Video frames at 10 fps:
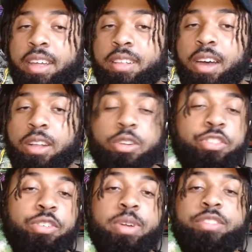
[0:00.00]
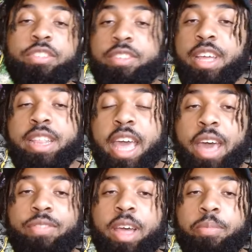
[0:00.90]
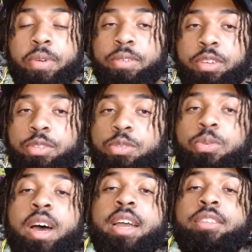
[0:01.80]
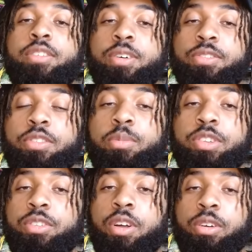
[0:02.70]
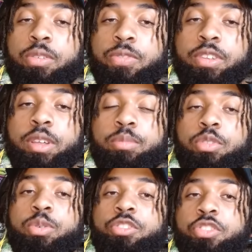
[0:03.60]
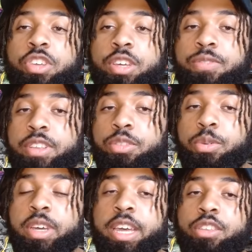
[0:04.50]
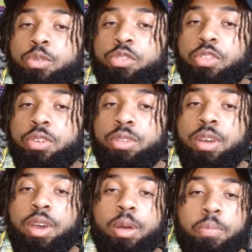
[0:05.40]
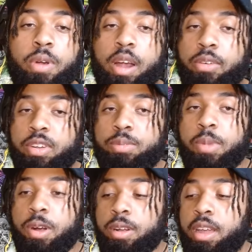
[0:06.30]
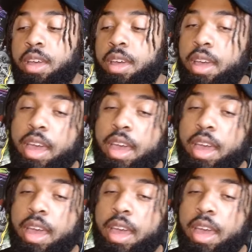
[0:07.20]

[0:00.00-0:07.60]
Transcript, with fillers: And other generations didn't have that privilege, which is why it took so much longer for them to achieve and to get to a certain progress mark.